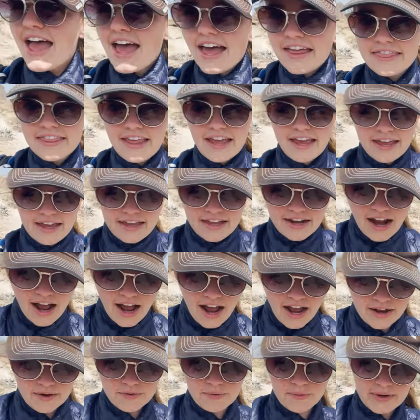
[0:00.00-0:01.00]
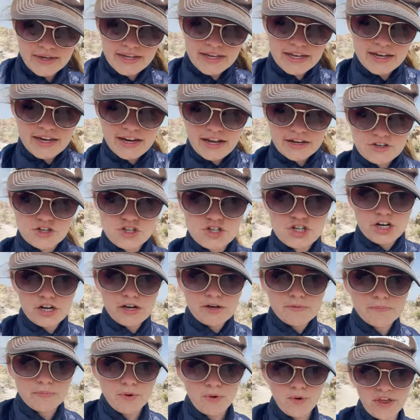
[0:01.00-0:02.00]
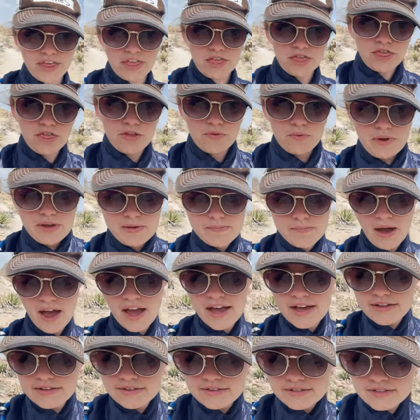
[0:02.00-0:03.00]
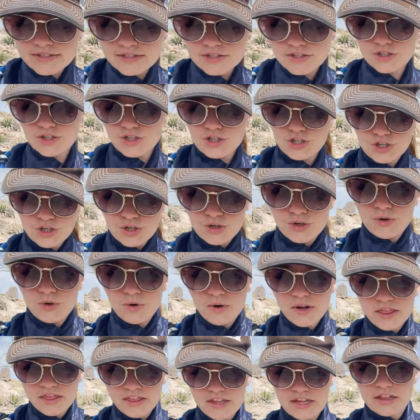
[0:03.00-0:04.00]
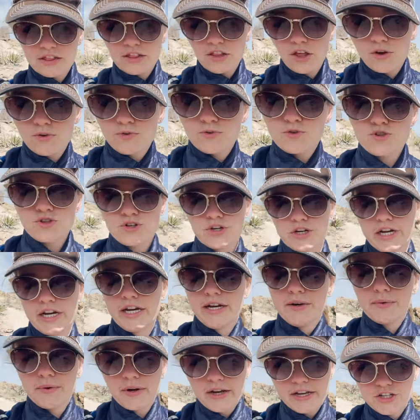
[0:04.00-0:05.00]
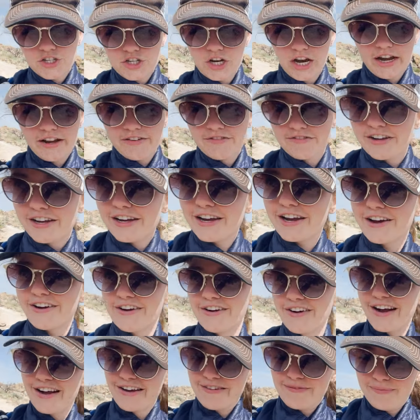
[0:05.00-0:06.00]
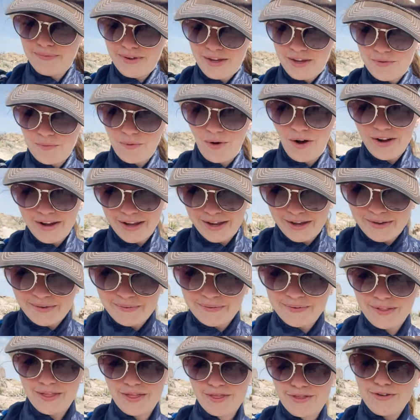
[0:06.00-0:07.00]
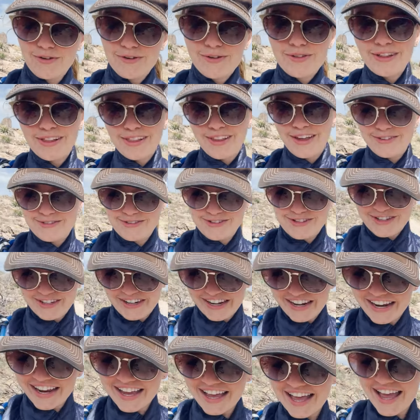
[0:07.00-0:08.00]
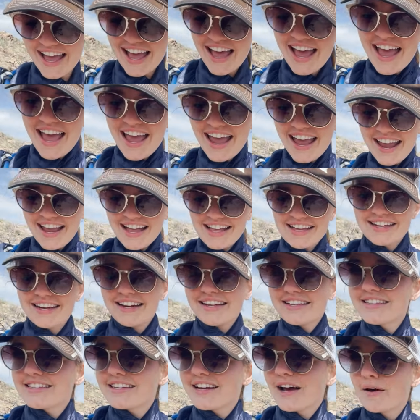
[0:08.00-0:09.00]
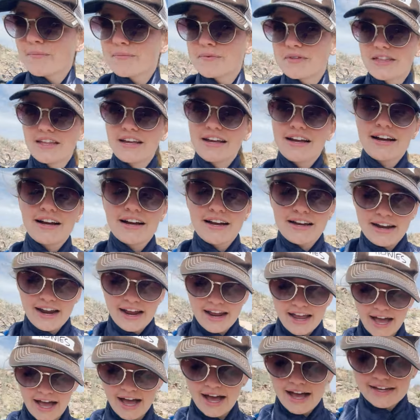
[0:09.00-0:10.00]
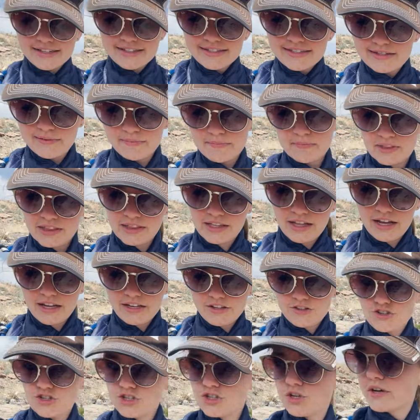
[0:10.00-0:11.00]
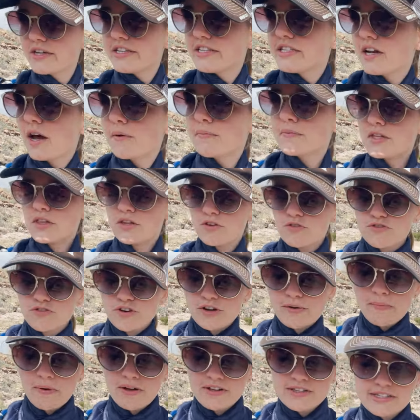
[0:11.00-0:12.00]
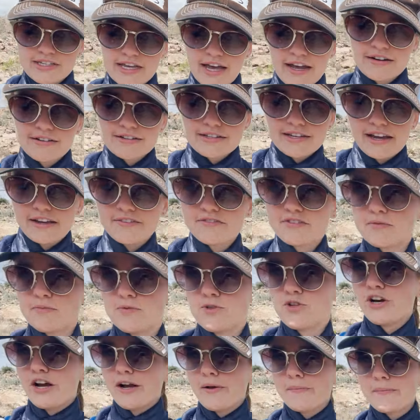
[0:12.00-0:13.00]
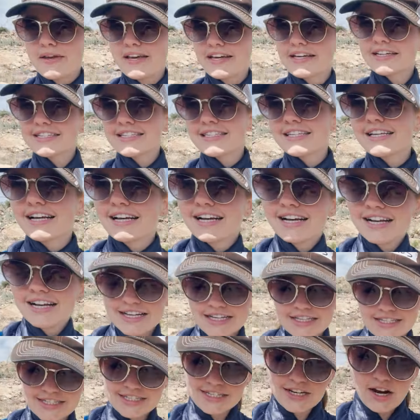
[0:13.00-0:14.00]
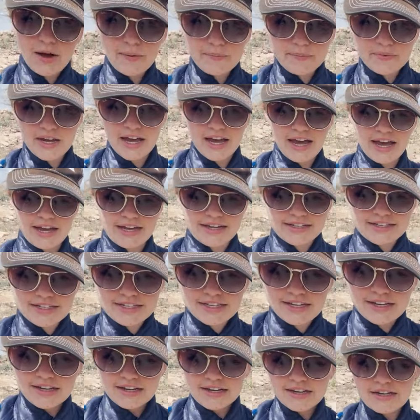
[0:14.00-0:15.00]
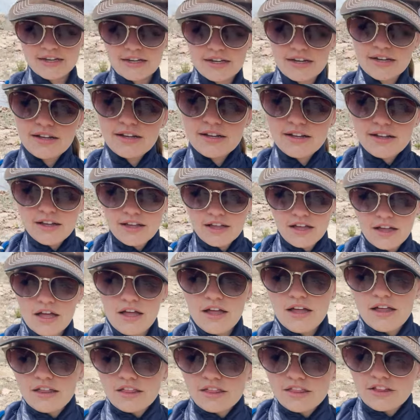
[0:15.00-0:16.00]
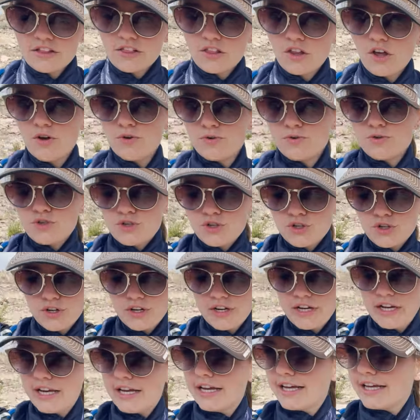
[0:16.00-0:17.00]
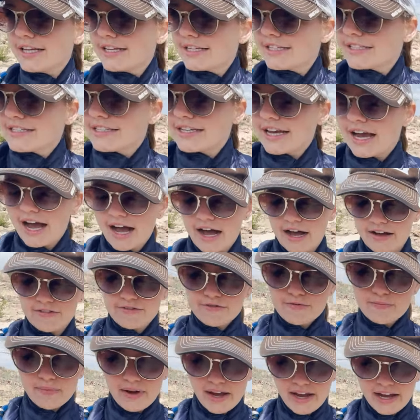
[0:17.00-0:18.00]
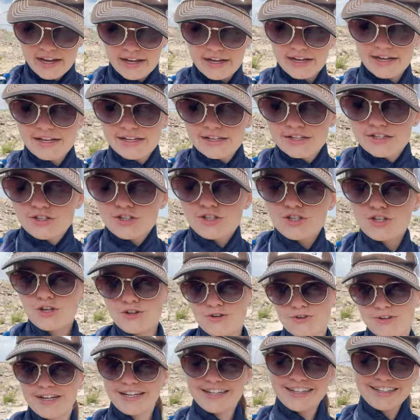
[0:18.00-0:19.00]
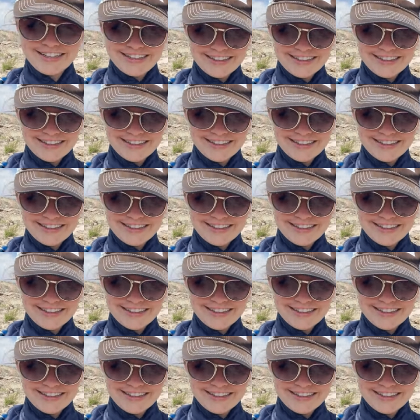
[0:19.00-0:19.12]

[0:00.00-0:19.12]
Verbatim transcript: And then I went an extra 0.3 miles to the Lone Tree, which I have video of me walking through the Lone Tree. And I stopped there and I had some lunch. So I stopped at the Fremont Saddle to have some trail mix, stopped at the Lone Tree to have my tuna